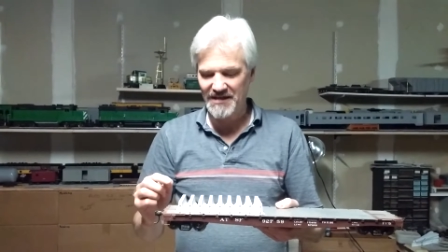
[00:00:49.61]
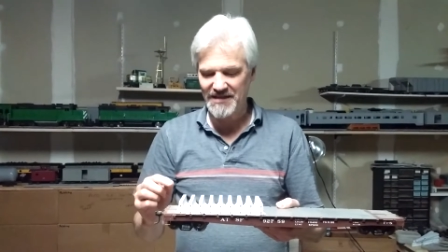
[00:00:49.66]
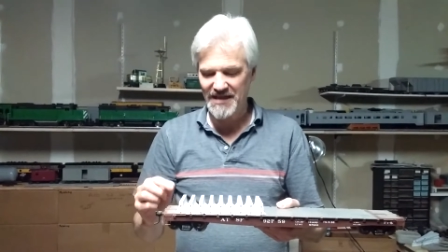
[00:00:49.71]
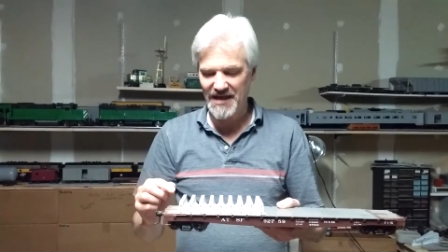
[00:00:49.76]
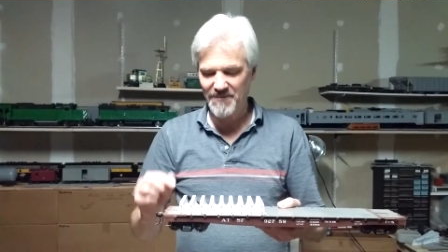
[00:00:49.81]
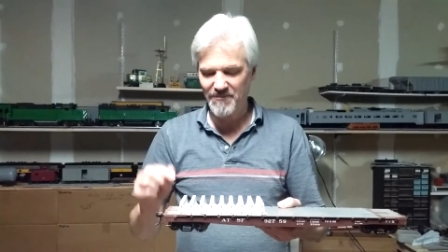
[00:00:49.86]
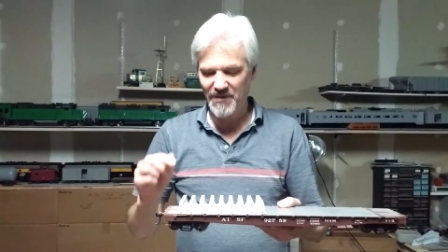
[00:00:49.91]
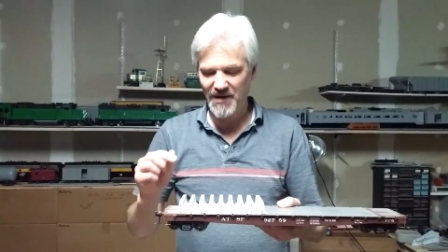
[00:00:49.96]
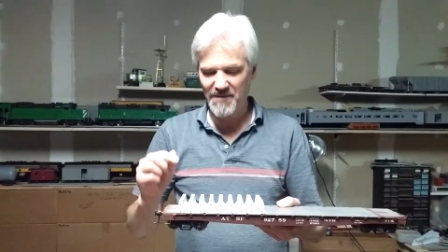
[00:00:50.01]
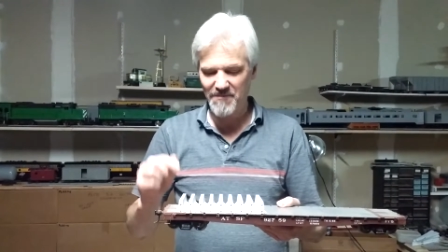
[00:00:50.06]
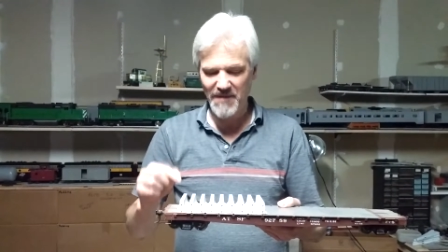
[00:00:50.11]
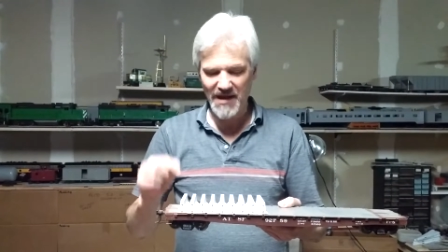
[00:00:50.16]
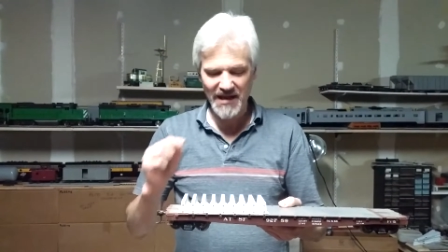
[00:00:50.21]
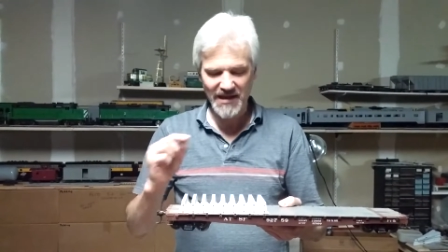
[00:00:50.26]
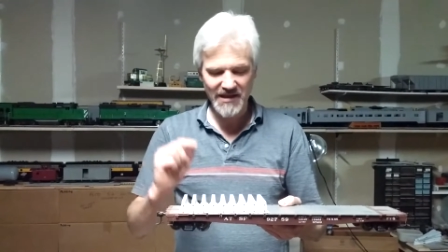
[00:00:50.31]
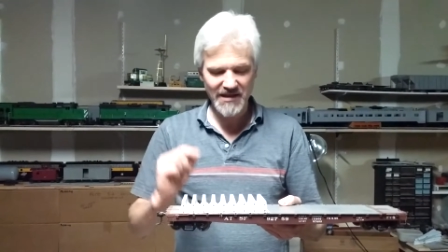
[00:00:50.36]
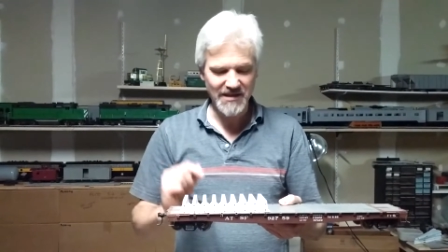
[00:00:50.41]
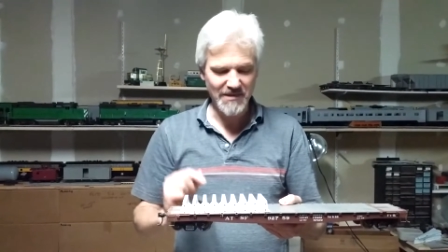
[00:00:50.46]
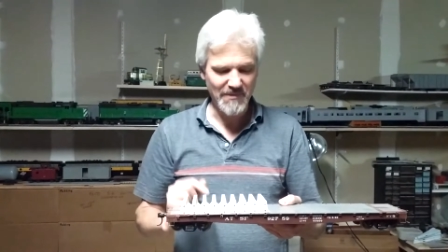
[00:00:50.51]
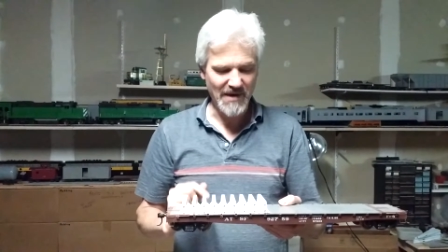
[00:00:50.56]
that by
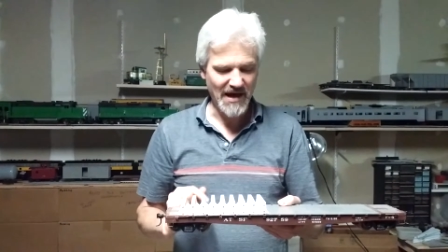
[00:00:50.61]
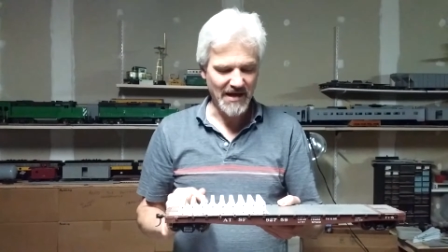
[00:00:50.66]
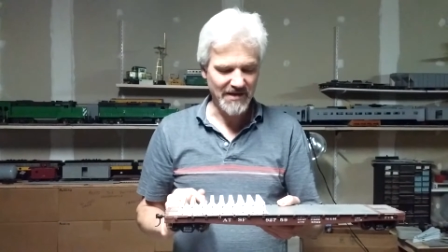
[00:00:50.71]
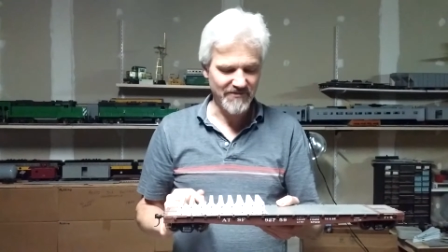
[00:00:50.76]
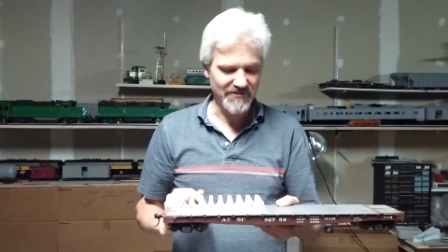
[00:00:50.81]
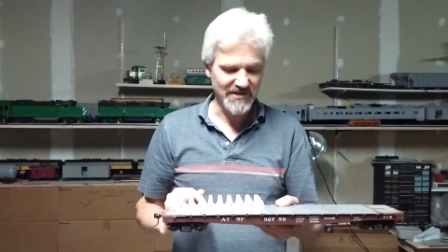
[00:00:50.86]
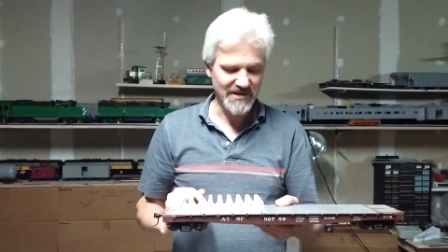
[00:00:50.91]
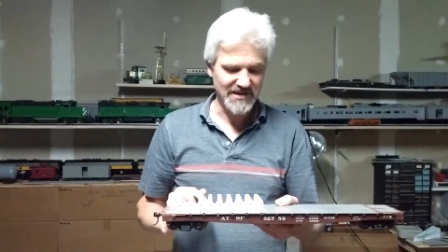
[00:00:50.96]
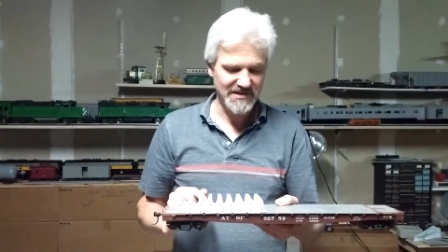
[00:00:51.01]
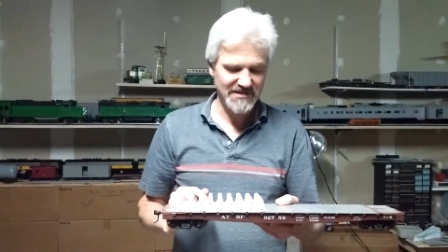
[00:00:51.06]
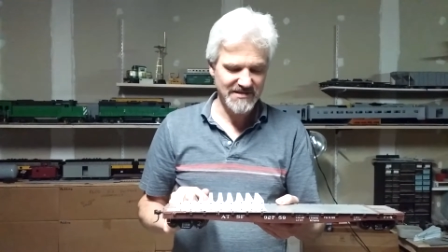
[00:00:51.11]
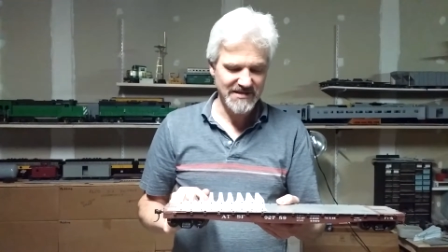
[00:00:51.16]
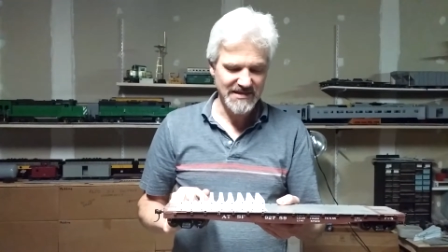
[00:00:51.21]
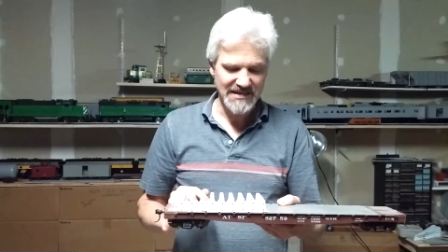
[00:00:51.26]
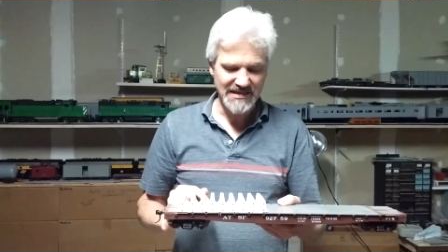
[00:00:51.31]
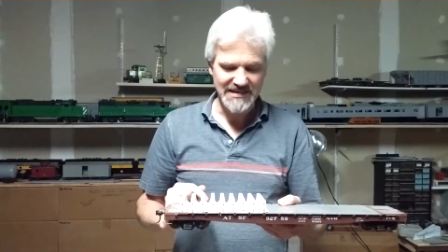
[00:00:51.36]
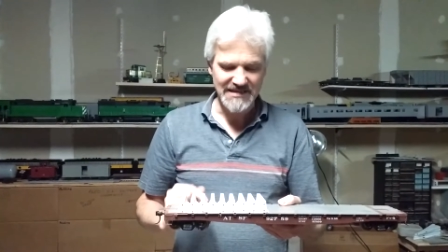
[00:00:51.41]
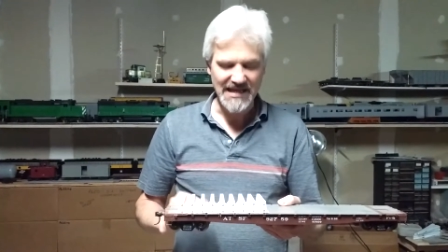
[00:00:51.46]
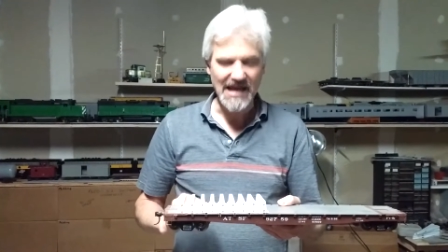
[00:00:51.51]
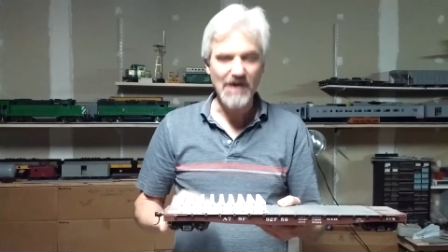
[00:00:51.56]
making them out of this,
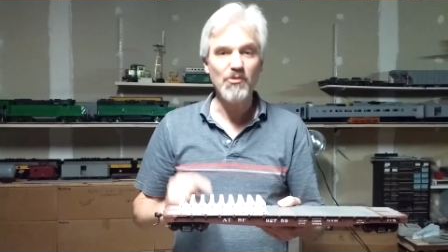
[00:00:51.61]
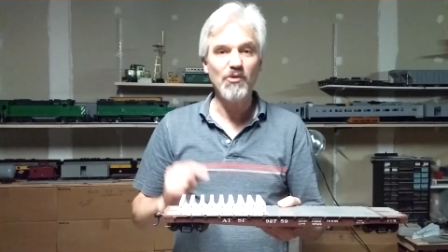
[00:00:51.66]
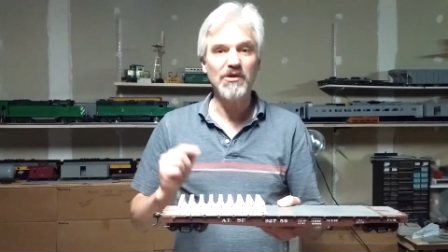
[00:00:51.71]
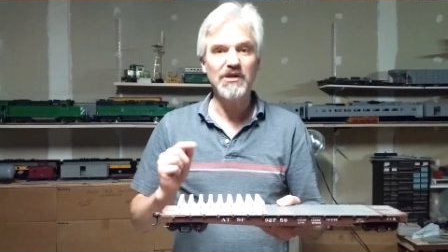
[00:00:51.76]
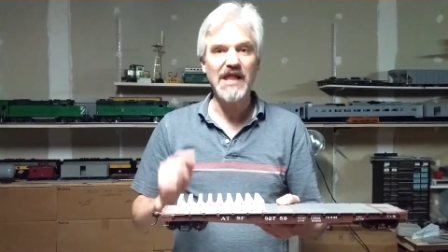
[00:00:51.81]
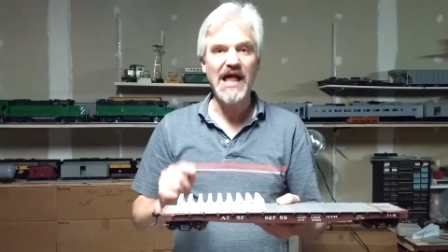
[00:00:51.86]
they will